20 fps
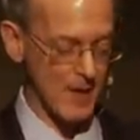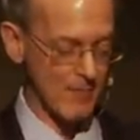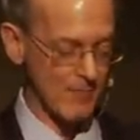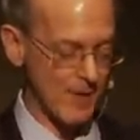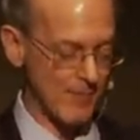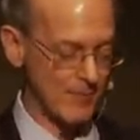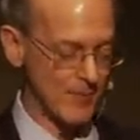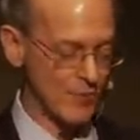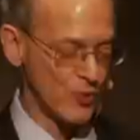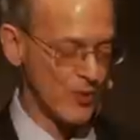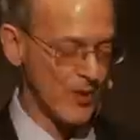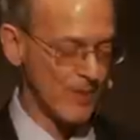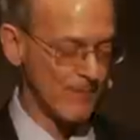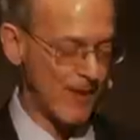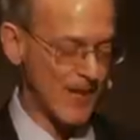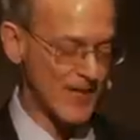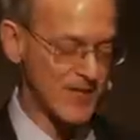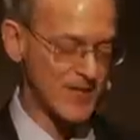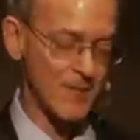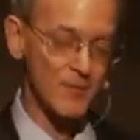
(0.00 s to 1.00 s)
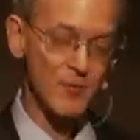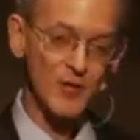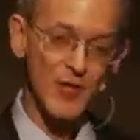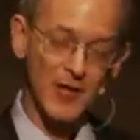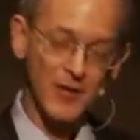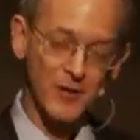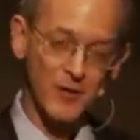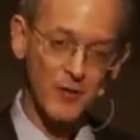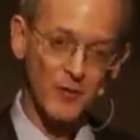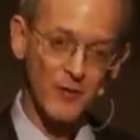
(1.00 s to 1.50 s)
But between my
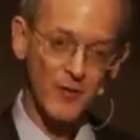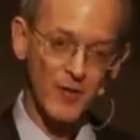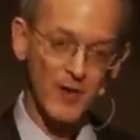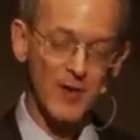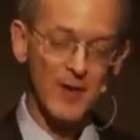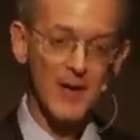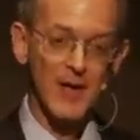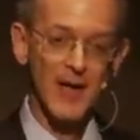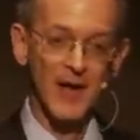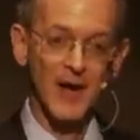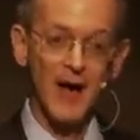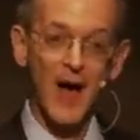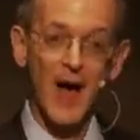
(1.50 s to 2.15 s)
subjective and